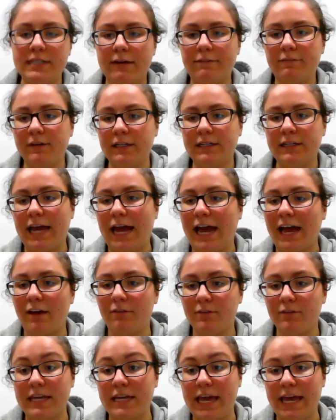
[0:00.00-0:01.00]
but definitely
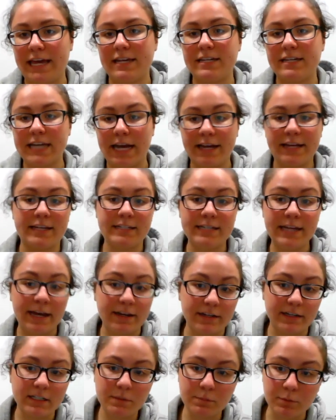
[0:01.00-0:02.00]
having a
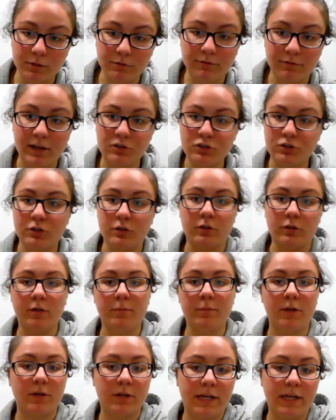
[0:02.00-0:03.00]
dietetics professional
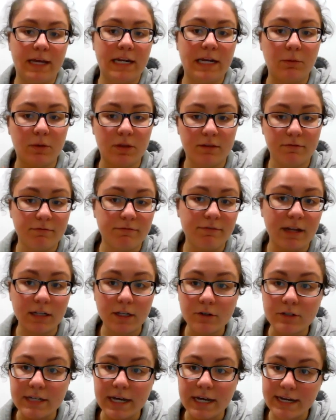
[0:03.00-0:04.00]
communicating with a
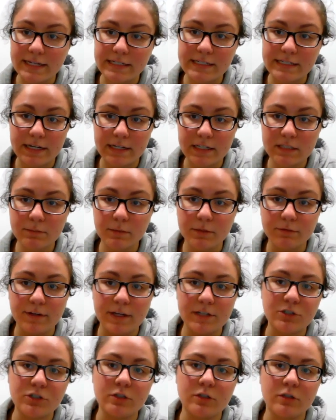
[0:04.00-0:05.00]
fellow dietetics
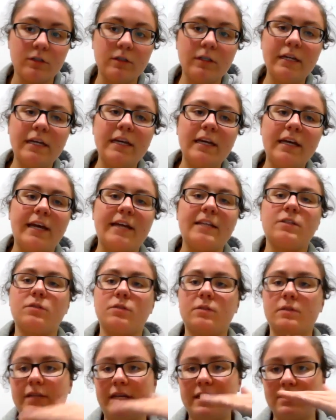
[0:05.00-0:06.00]
professional.
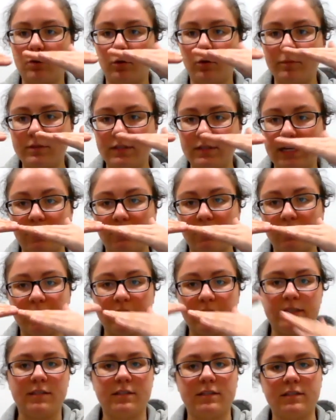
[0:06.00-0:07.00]
It's it's almost like
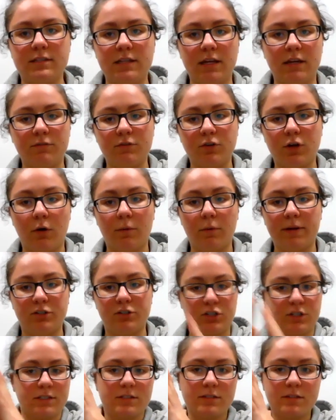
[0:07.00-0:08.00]
this instead of going
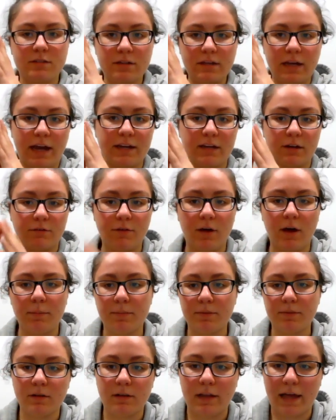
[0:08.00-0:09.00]
just kind of
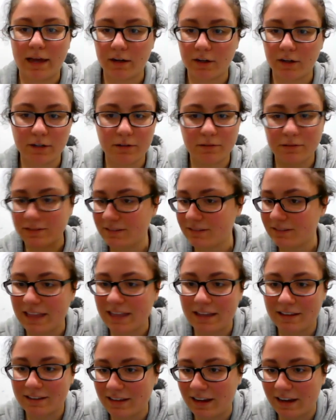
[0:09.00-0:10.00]
up the ladder and
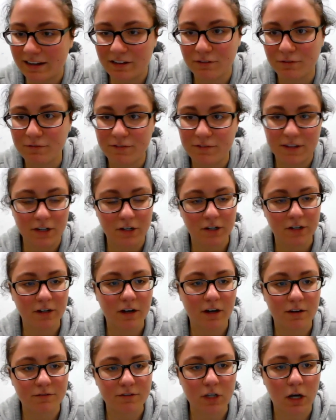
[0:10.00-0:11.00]
that kind of fear
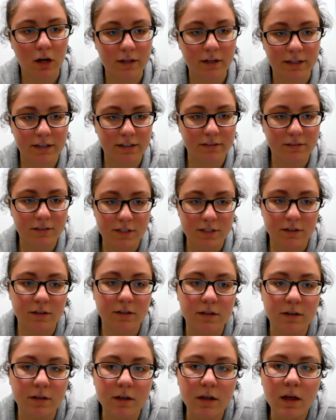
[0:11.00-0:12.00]
of talking
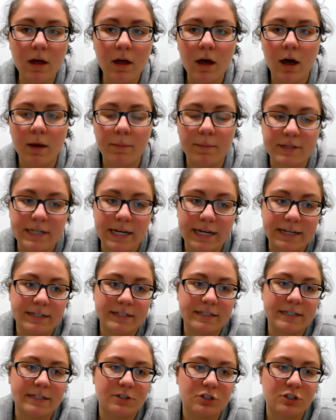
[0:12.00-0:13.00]
to I'm a
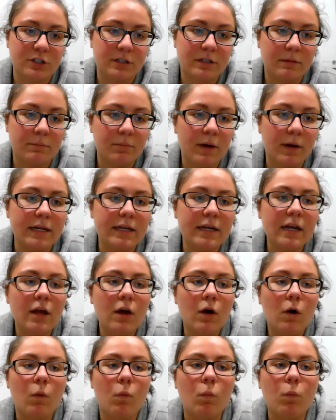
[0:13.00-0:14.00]
dietitian. But
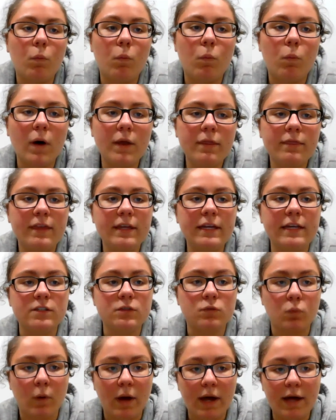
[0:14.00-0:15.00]
one thing
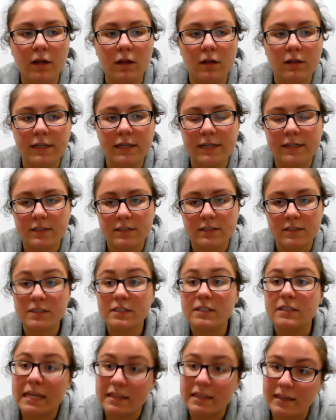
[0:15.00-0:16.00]
as well is,
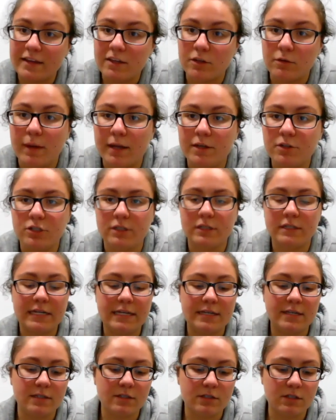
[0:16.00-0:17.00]
and that you mentioned,
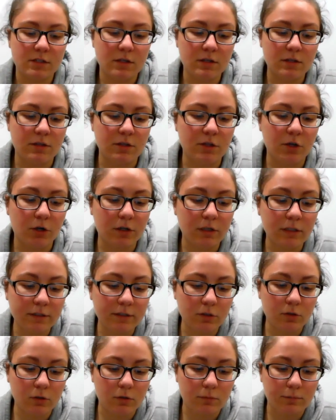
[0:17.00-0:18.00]
is your
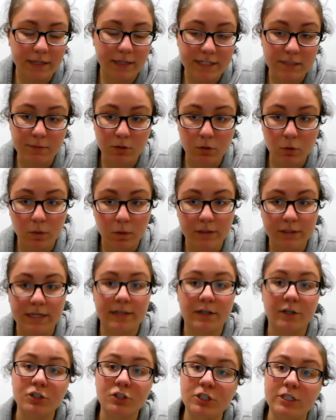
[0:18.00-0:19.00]
clinical placement
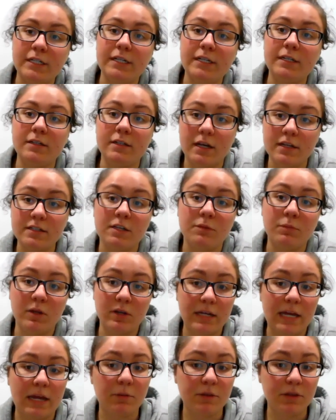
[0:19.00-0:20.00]
coordinator. She does
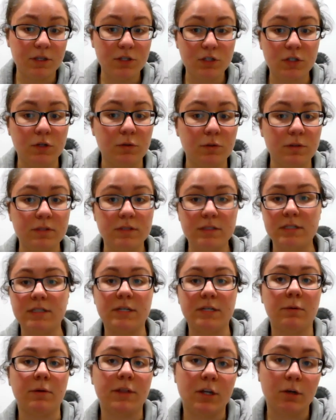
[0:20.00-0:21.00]
communicate with the students to see
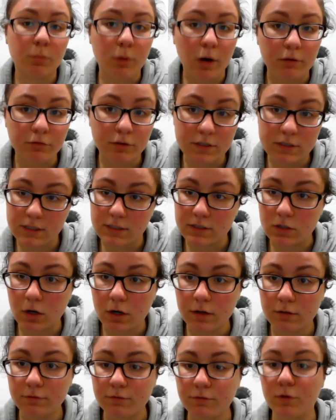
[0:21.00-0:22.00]
what their preferences
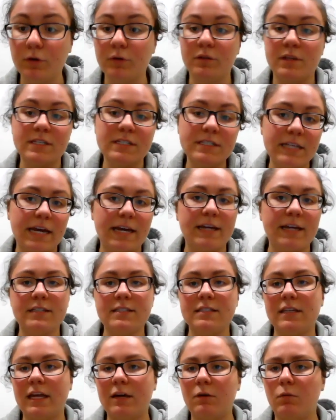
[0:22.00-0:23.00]
are for the sites
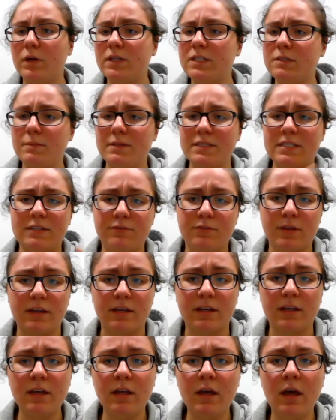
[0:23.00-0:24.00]
and like what
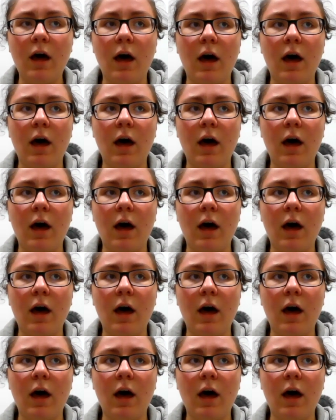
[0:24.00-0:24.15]
specific